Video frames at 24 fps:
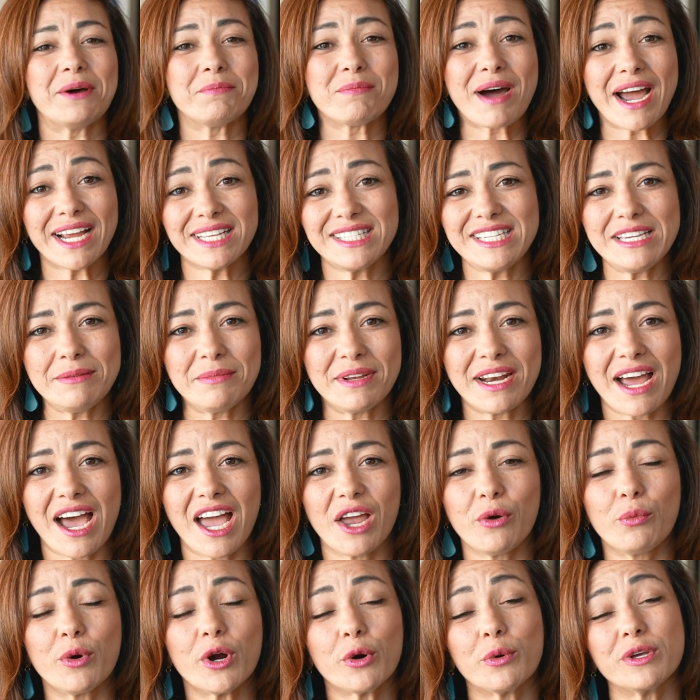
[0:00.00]
my team and
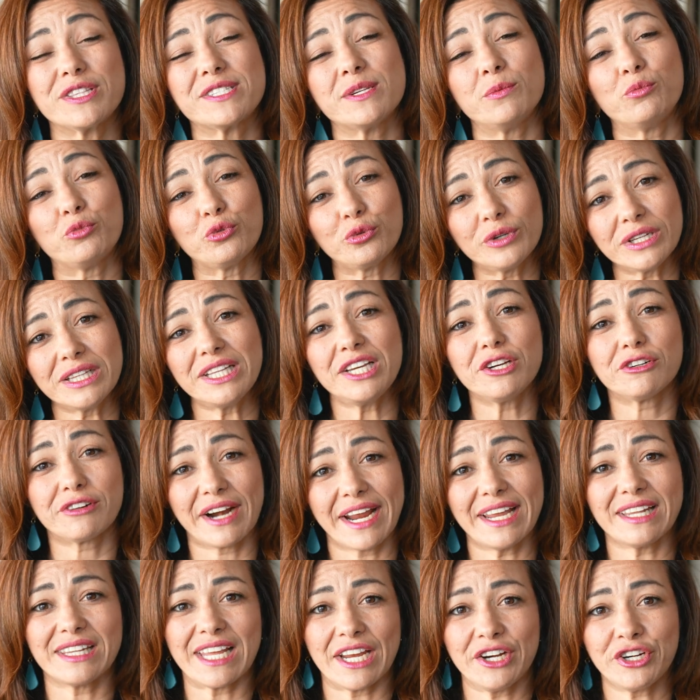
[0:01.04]
I work with some really
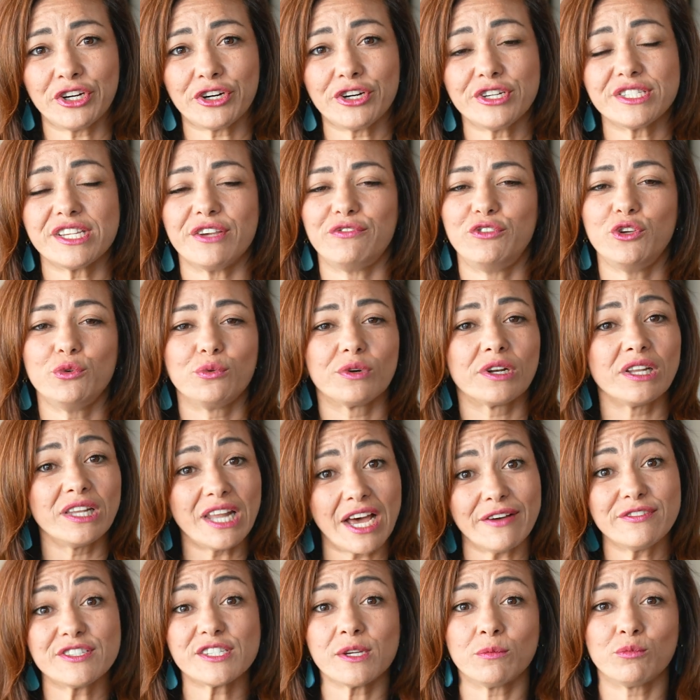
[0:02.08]
great lenders. If you would
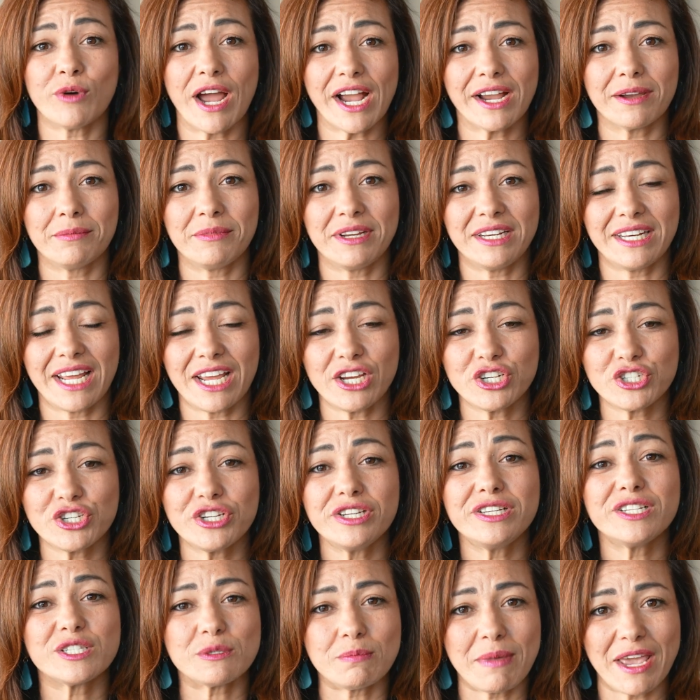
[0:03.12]
love some
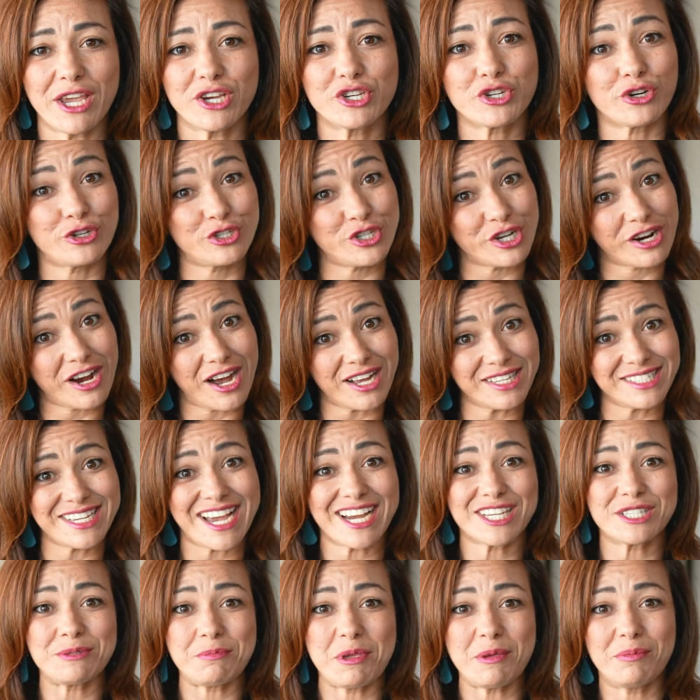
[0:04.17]
recommendations, make sure to
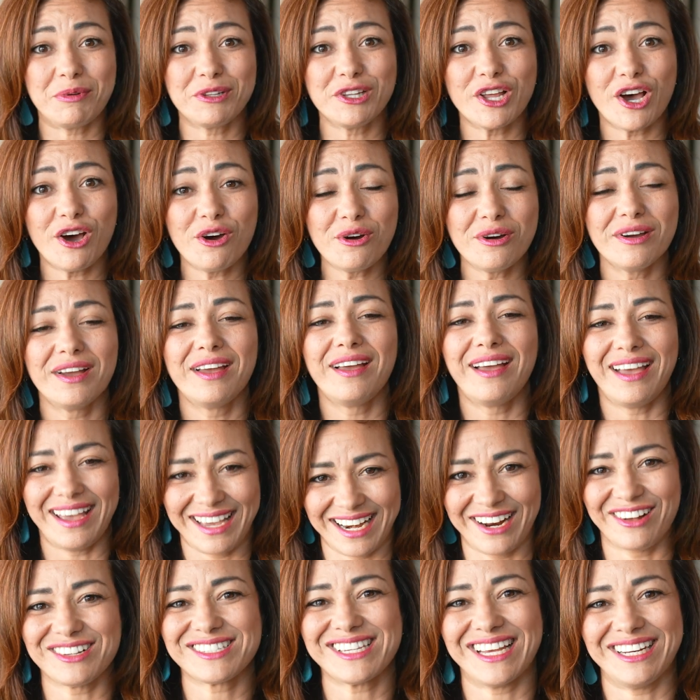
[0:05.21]
contact me below
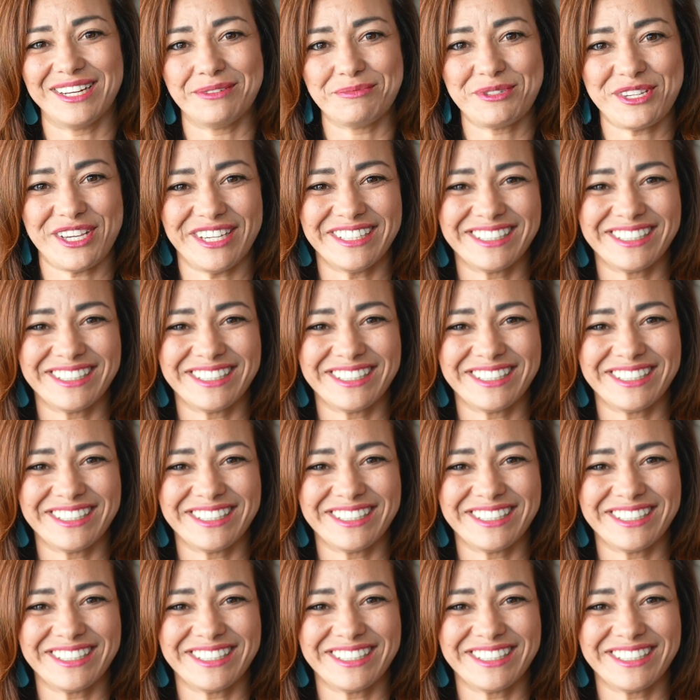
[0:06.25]
and I'll send them to you.